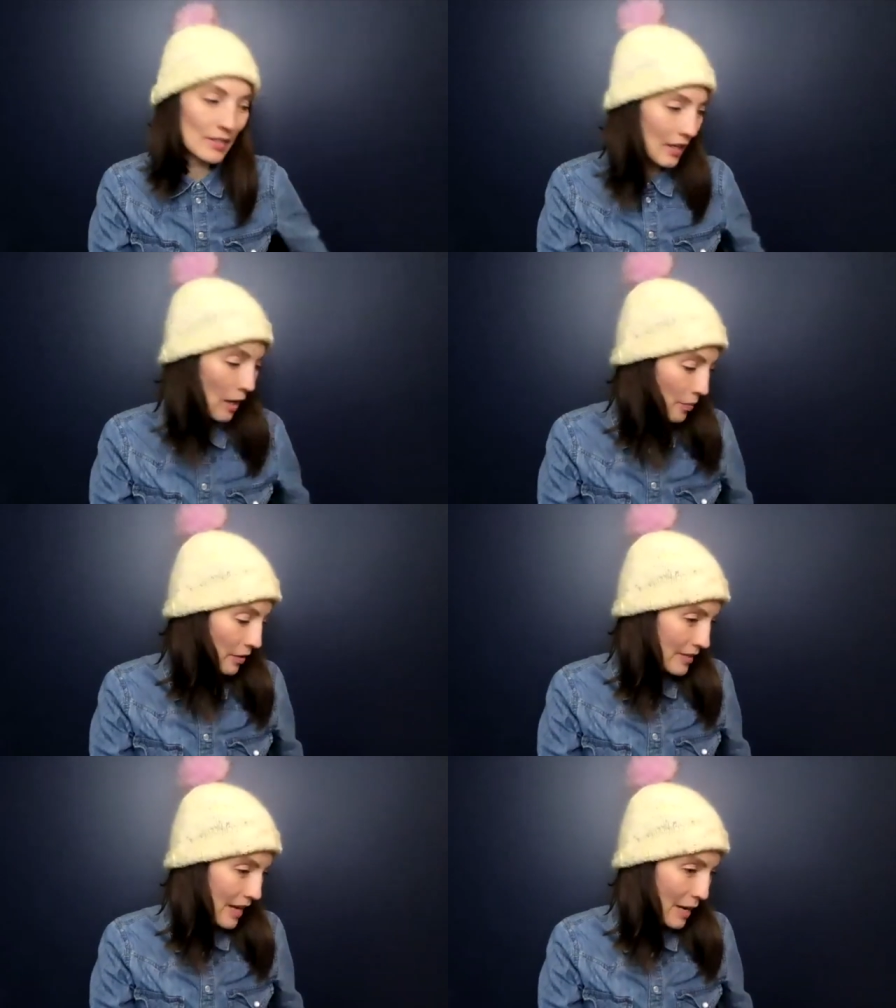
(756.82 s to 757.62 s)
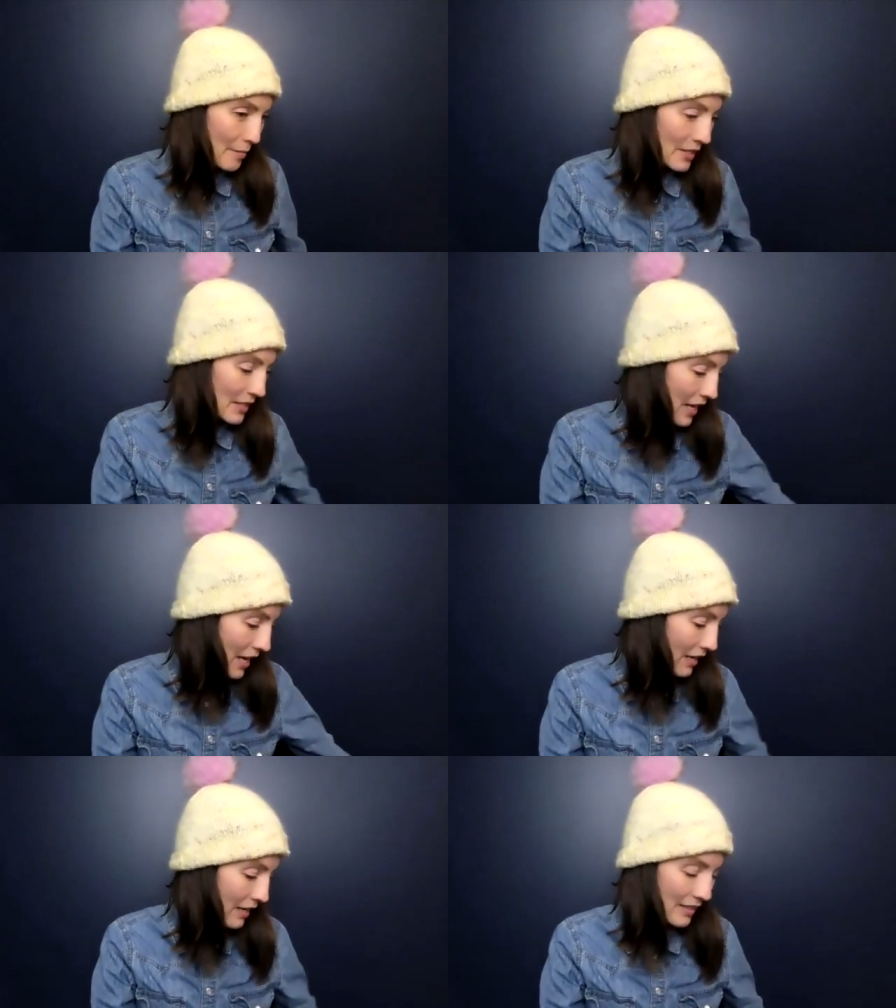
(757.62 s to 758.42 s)
a couple of times. Is that
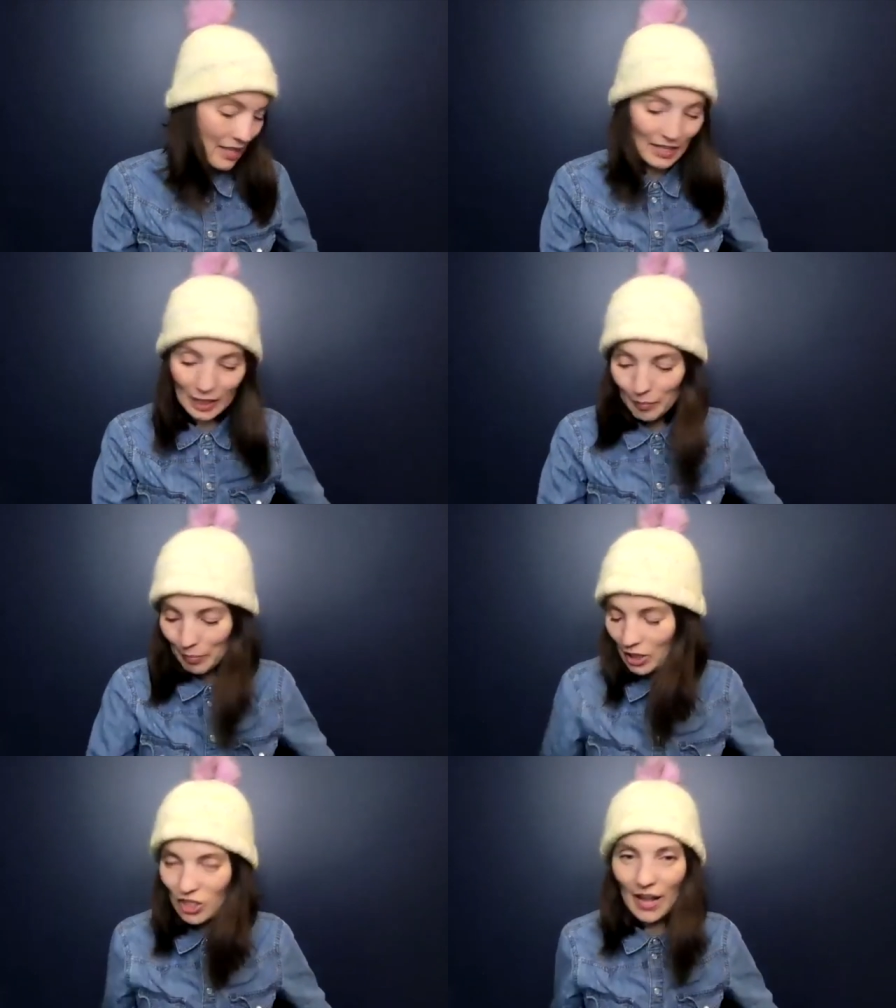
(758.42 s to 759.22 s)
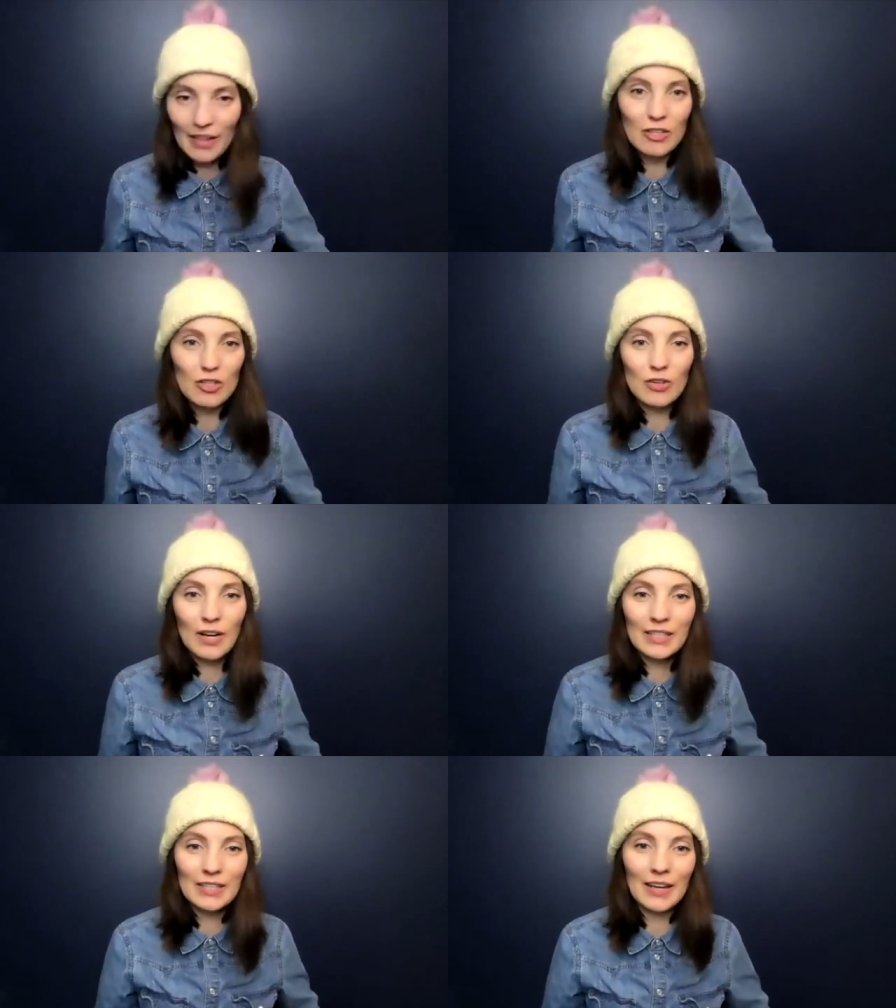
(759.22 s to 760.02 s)
is that like a big challenge
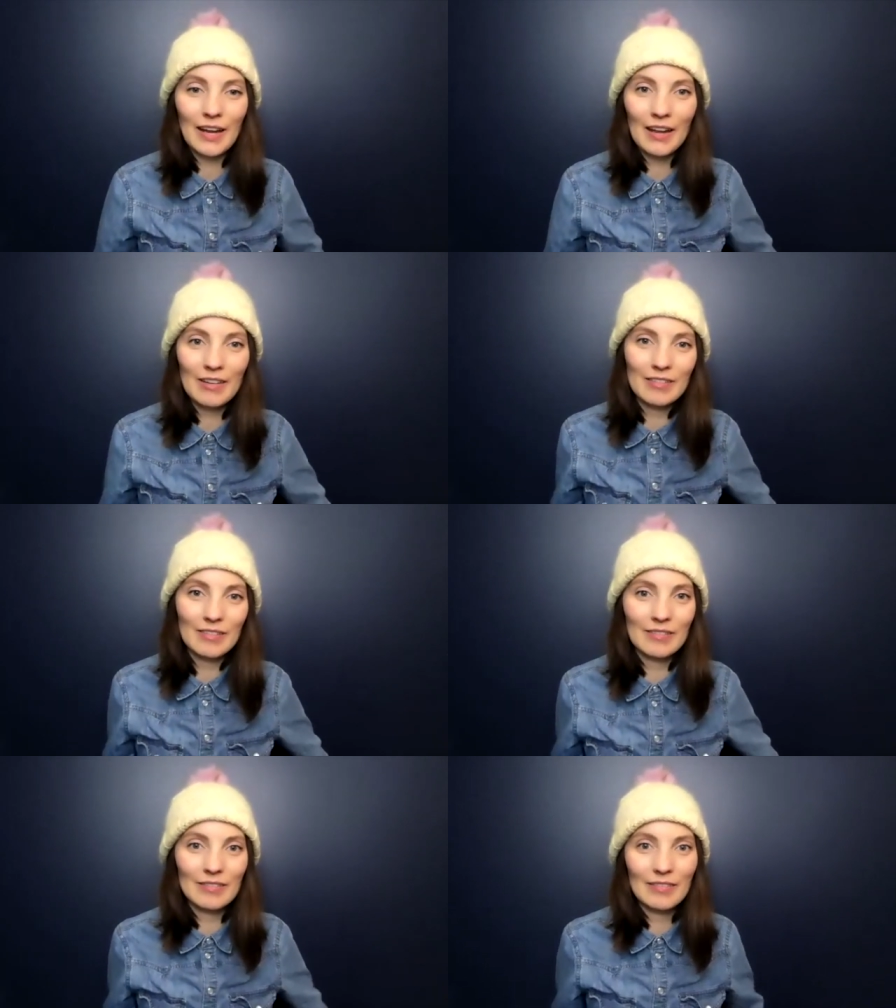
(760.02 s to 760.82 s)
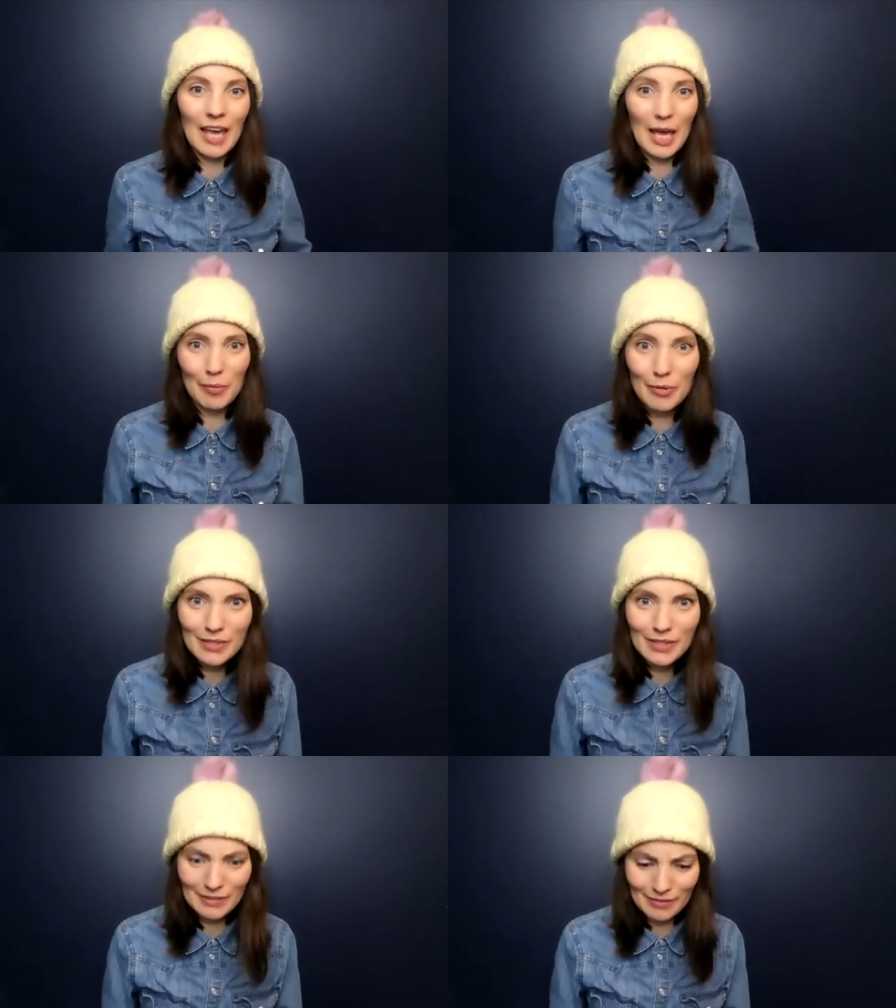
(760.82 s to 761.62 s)
trying to get cables
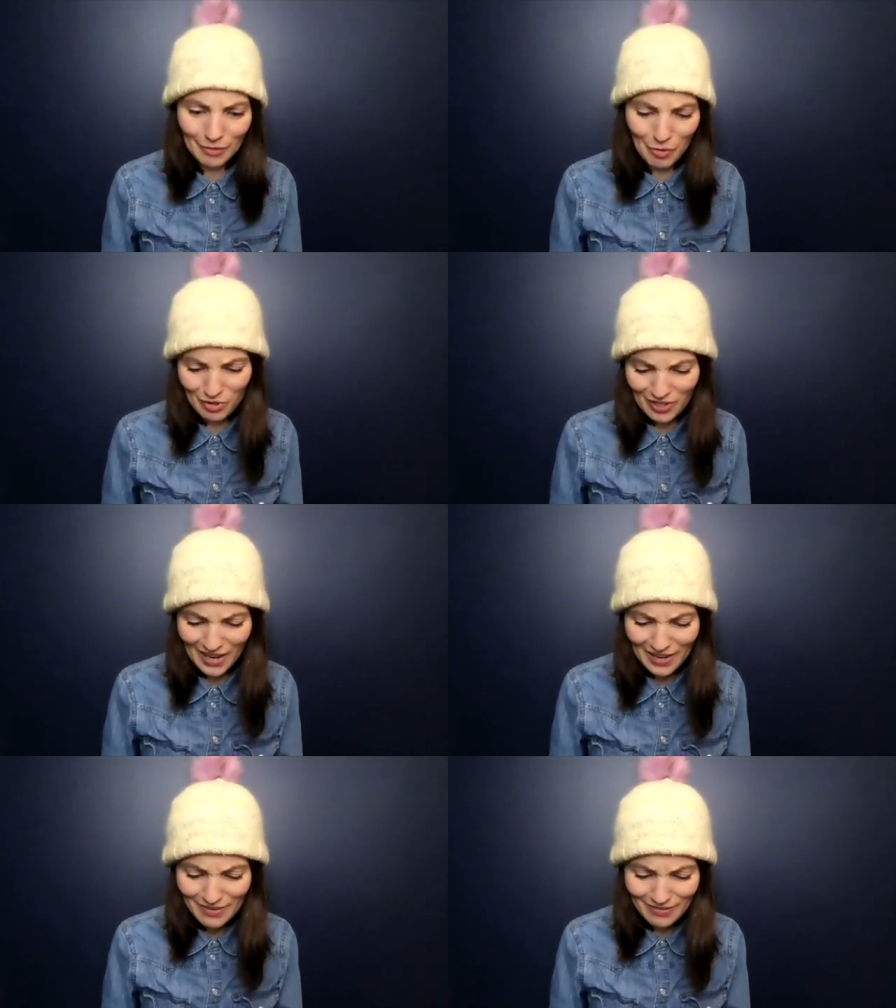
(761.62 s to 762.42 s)
in crochet?